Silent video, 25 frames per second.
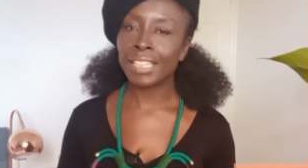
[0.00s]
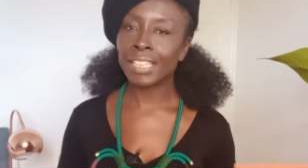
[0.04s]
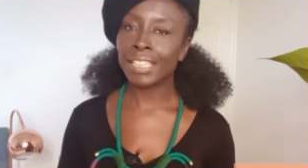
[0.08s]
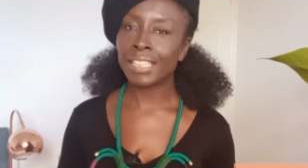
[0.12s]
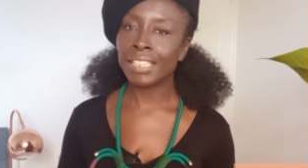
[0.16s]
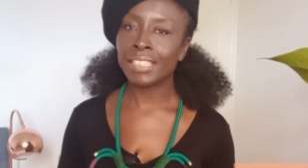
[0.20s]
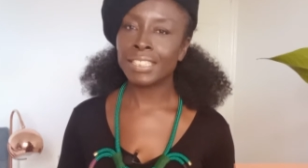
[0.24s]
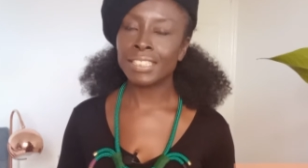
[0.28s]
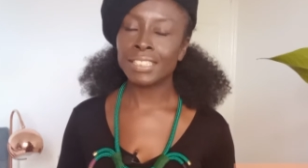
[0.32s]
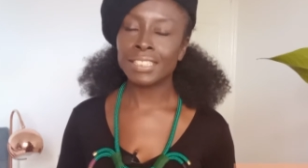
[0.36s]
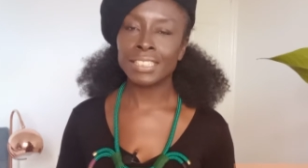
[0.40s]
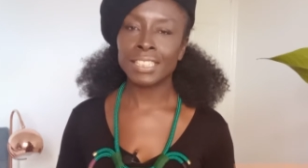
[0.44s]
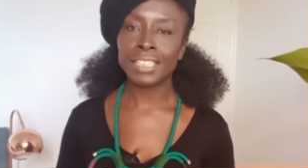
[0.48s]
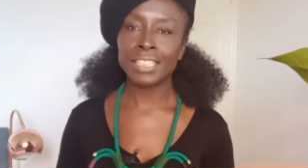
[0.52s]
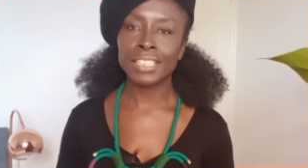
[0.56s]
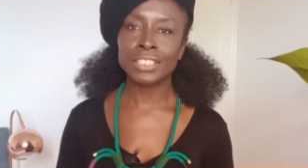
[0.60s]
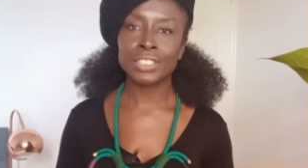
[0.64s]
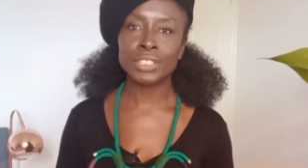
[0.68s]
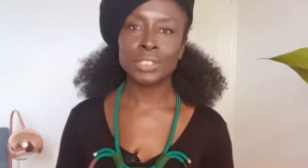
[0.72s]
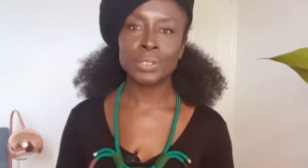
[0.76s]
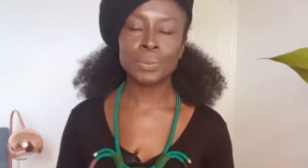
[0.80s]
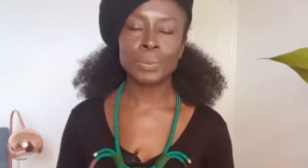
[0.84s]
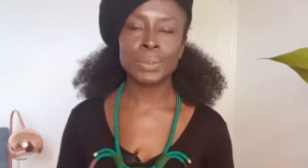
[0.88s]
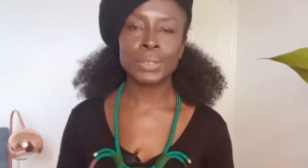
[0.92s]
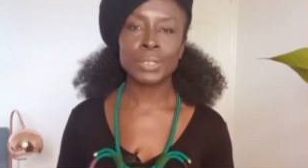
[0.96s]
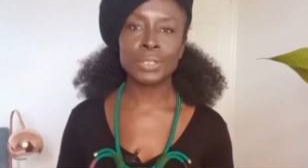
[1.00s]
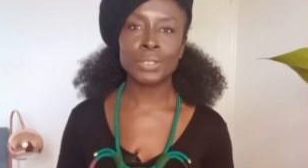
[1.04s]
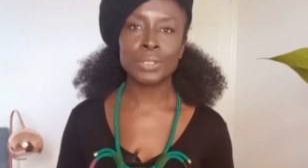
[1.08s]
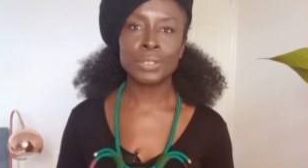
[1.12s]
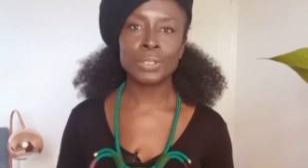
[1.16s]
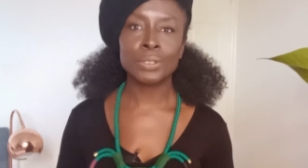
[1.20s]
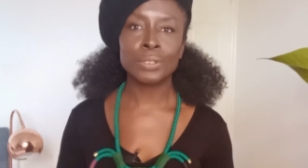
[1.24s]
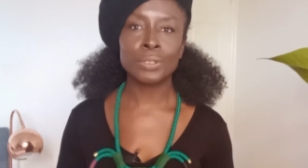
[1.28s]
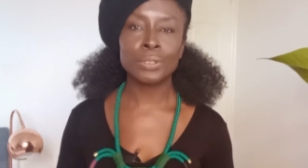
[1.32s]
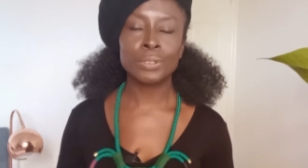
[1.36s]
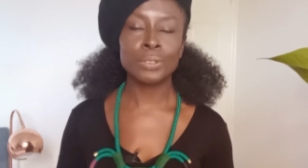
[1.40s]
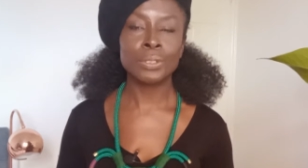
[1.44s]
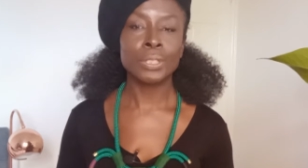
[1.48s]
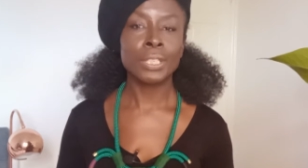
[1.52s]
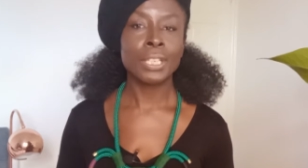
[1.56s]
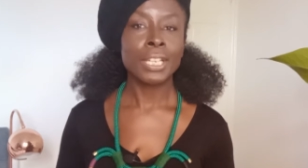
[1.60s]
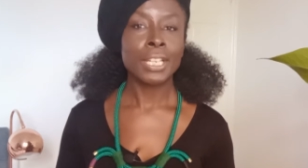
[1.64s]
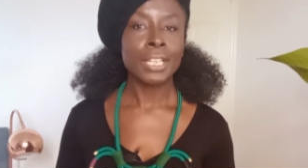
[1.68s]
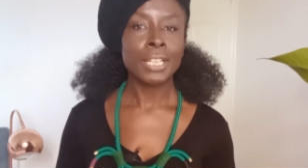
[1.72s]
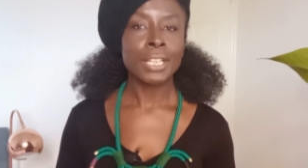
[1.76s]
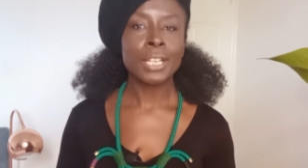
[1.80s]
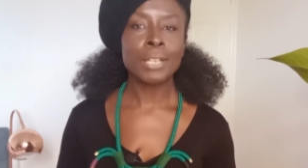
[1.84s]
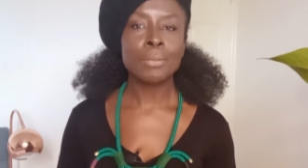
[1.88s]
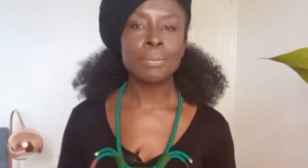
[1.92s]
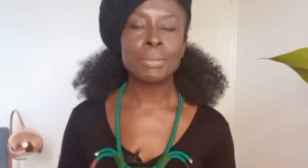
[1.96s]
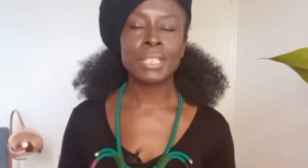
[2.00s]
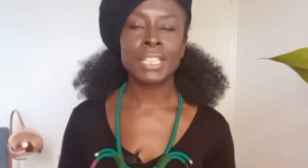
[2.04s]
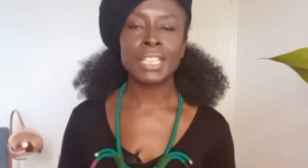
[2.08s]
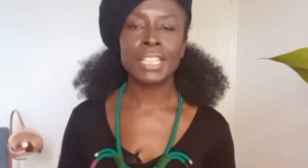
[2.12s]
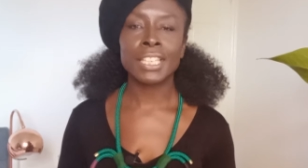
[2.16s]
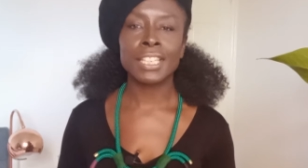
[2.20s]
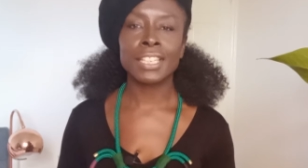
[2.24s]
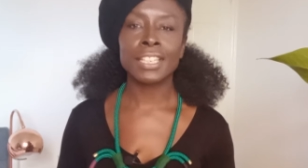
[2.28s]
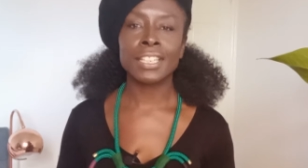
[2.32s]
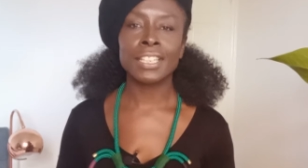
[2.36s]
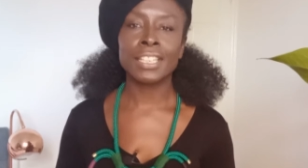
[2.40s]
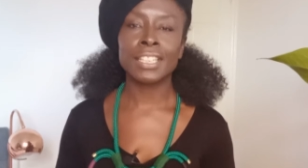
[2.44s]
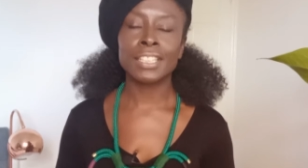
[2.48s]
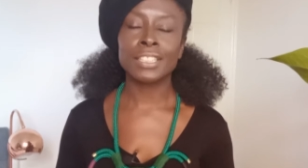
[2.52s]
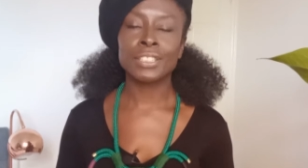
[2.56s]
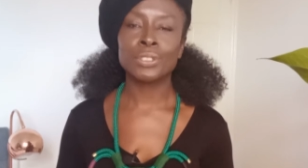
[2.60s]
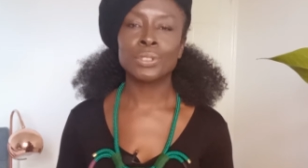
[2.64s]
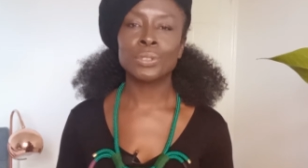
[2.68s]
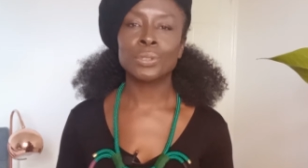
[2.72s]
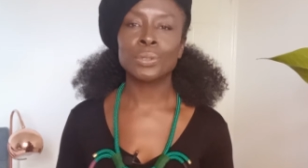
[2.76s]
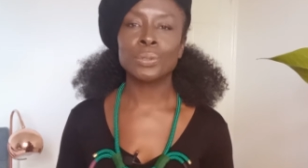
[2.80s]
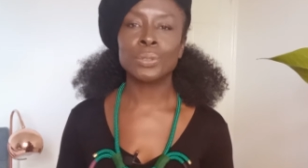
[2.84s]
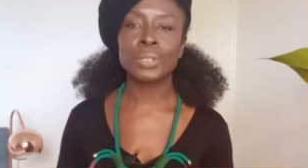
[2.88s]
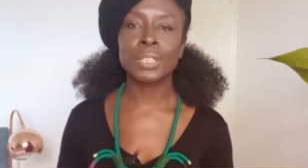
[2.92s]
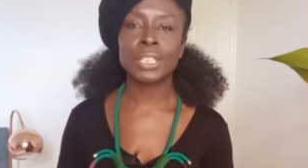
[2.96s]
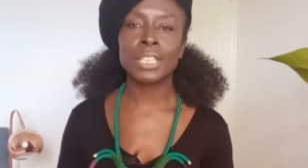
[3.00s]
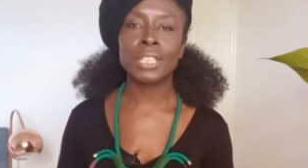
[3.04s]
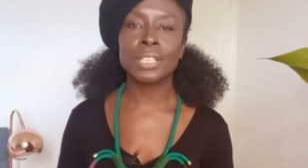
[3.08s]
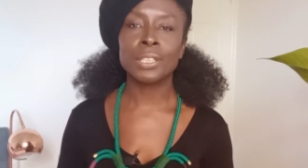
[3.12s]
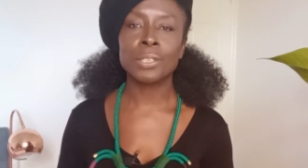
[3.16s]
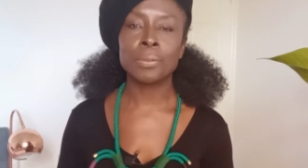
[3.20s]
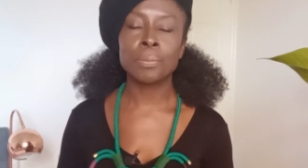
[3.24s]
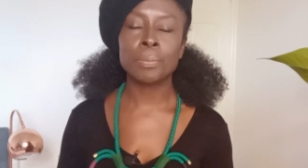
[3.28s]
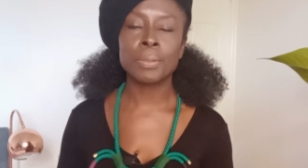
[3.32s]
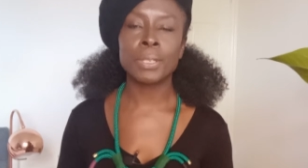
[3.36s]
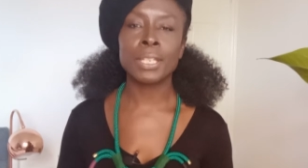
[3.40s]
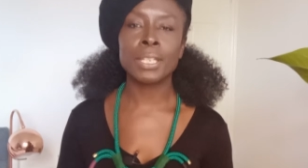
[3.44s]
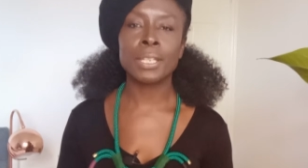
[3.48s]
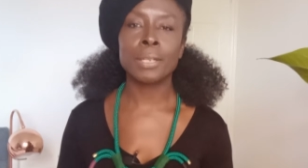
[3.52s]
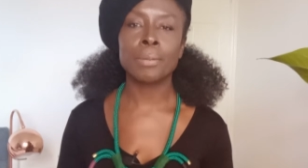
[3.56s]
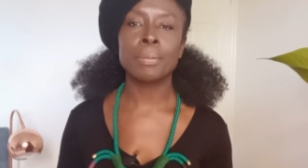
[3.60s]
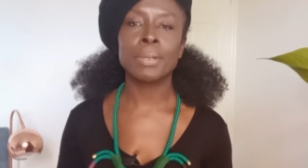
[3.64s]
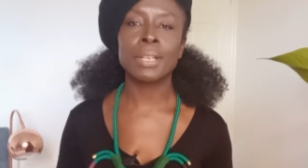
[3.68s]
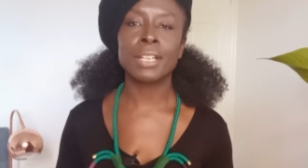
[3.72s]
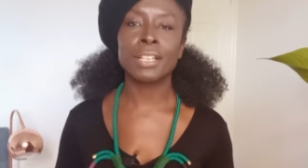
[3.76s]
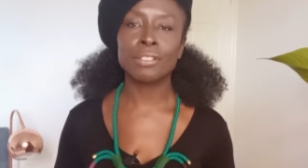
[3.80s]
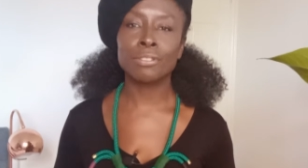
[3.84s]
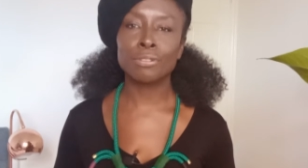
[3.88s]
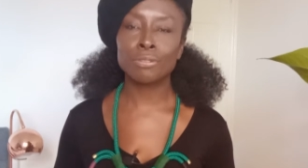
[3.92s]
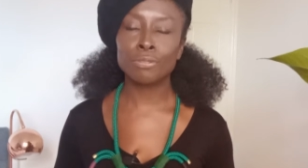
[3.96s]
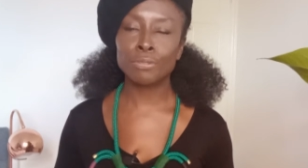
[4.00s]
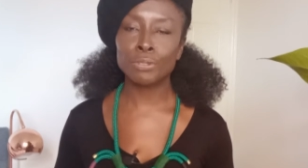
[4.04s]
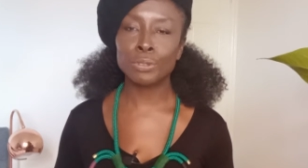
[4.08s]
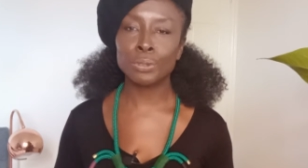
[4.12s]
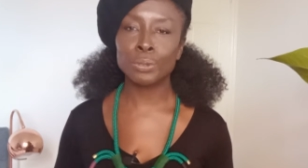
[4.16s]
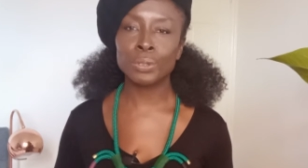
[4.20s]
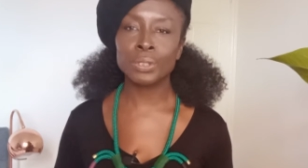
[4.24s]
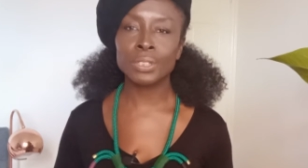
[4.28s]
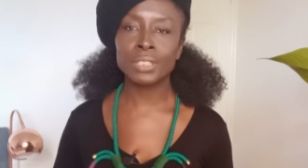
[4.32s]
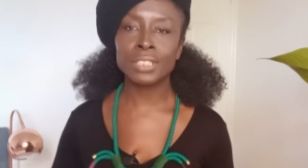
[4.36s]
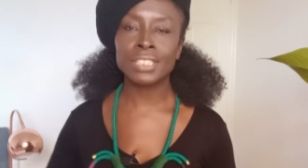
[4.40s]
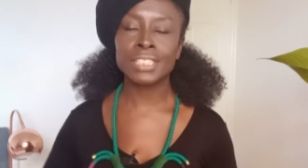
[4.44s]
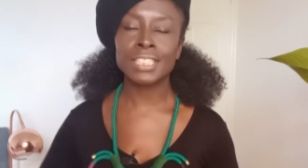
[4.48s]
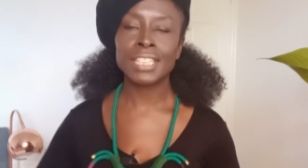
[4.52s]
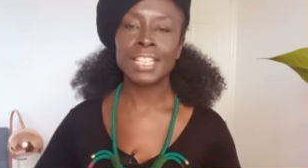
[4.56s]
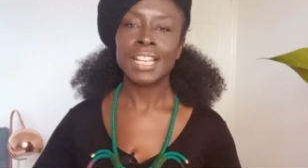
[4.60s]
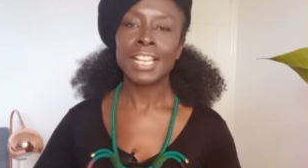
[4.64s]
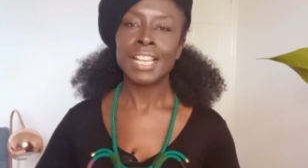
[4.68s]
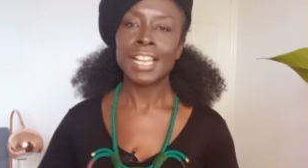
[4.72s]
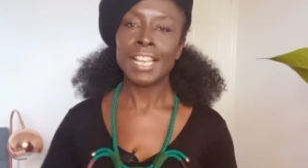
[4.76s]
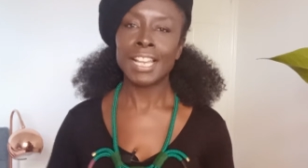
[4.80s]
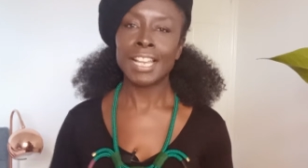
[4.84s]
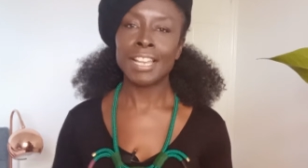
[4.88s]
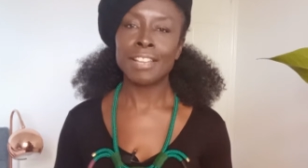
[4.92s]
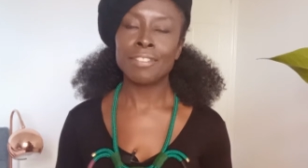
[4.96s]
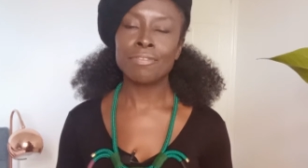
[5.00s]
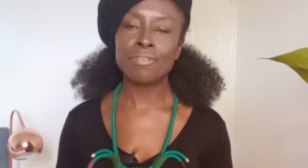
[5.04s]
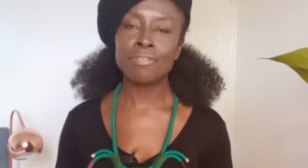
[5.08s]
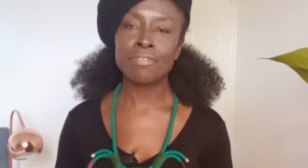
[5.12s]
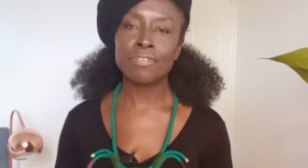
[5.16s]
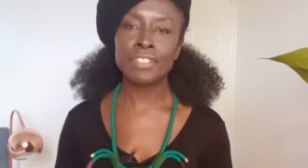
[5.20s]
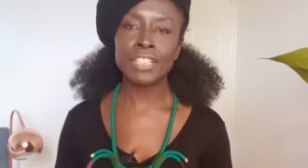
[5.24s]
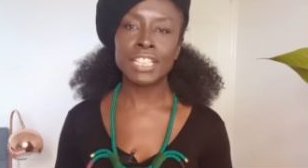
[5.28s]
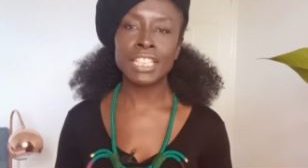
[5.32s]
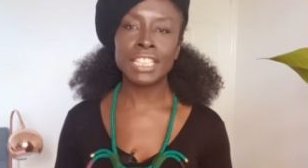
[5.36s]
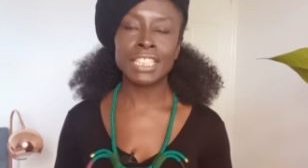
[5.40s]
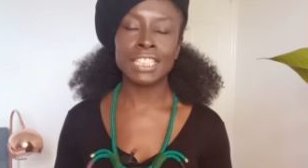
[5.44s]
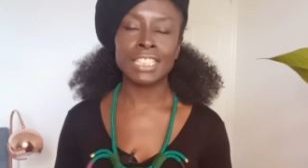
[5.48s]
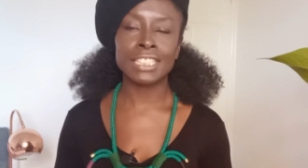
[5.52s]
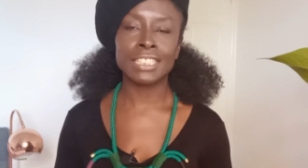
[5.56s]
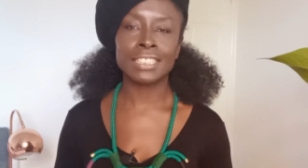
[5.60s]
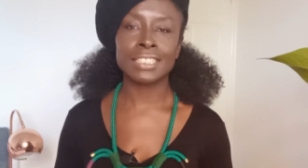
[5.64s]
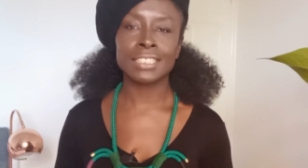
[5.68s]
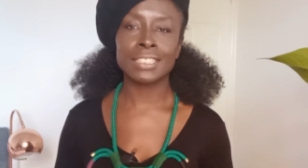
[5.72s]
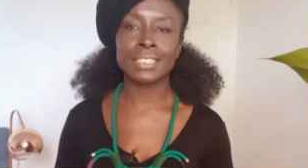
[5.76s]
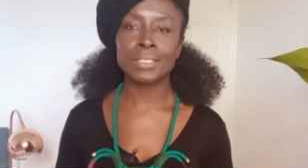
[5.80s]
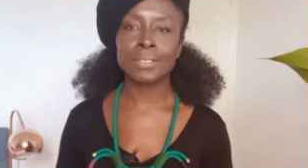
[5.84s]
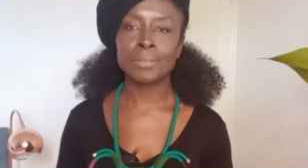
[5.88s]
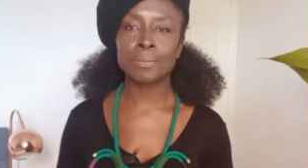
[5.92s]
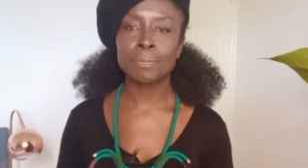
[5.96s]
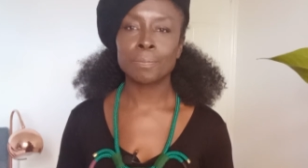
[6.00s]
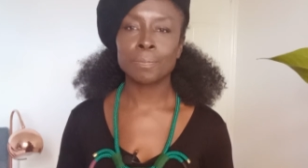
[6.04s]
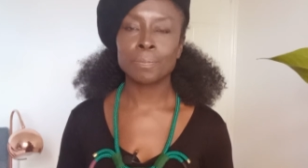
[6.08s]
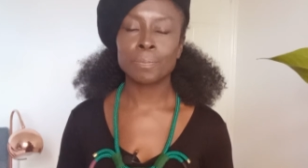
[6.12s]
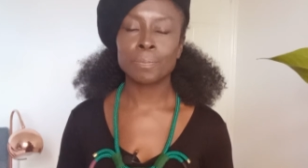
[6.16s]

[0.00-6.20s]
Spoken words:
and I just wanted to come in here and talk a little bit about thoughts and feelings.